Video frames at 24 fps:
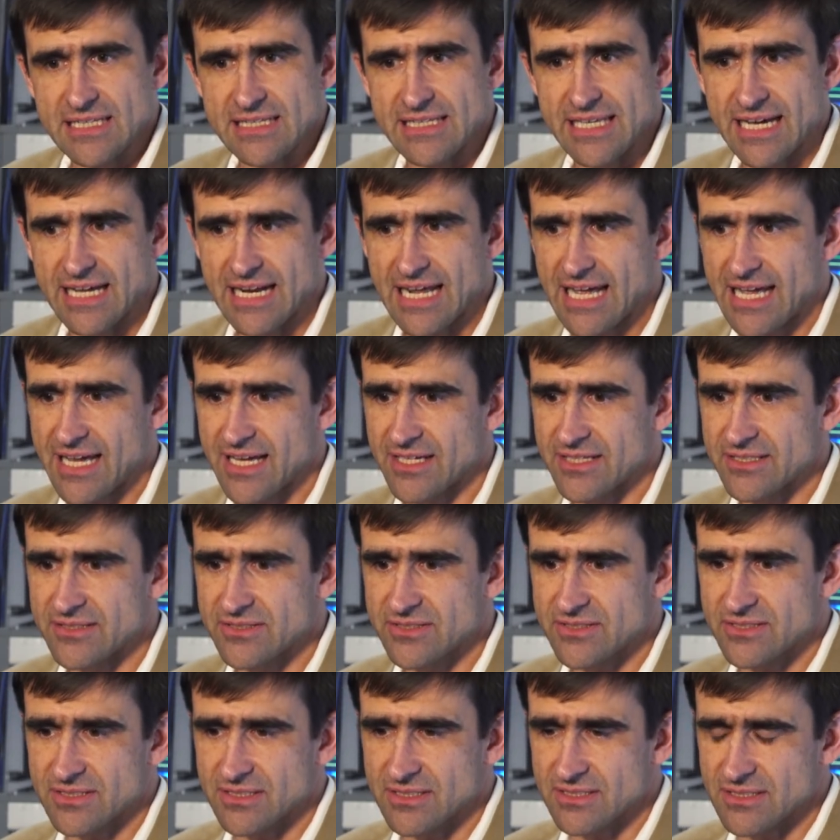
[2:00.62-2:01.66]
that
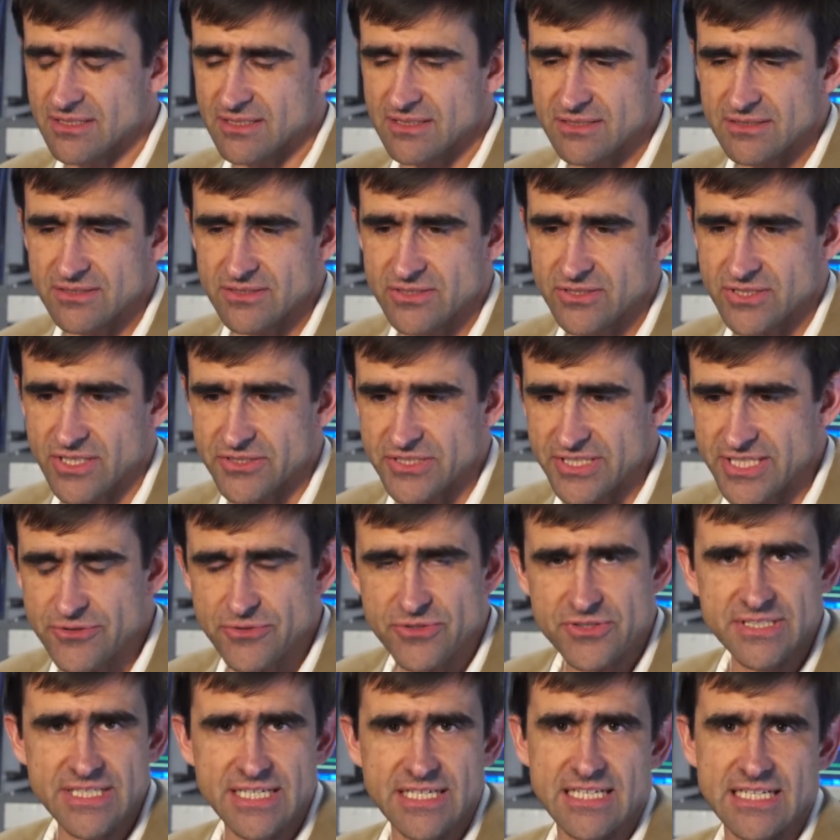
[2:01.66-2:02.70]
has such
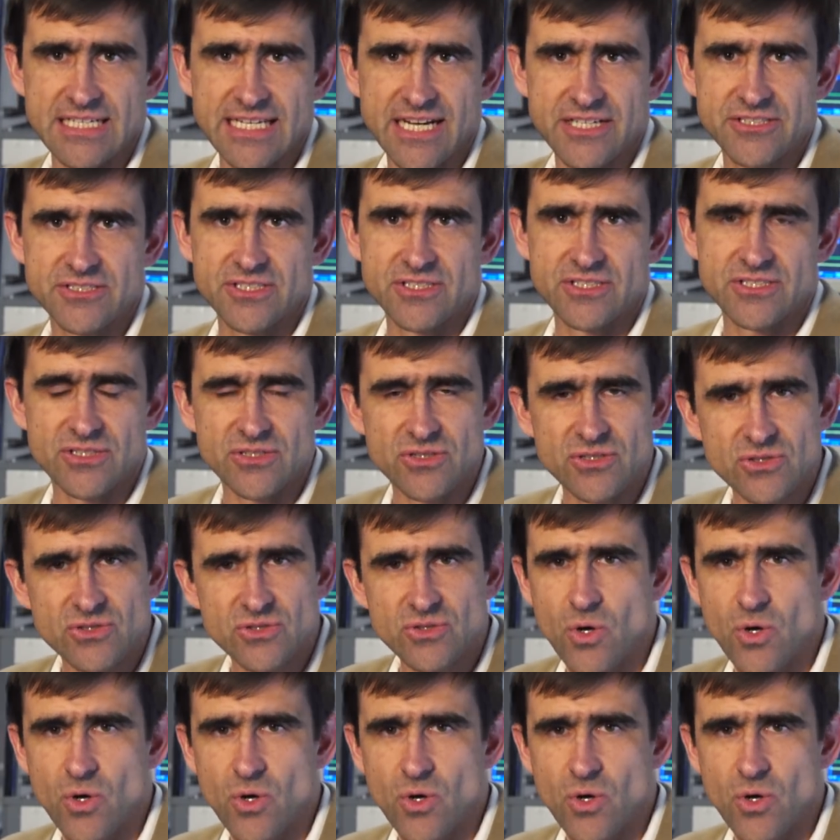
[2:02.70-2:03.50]
interesting connections to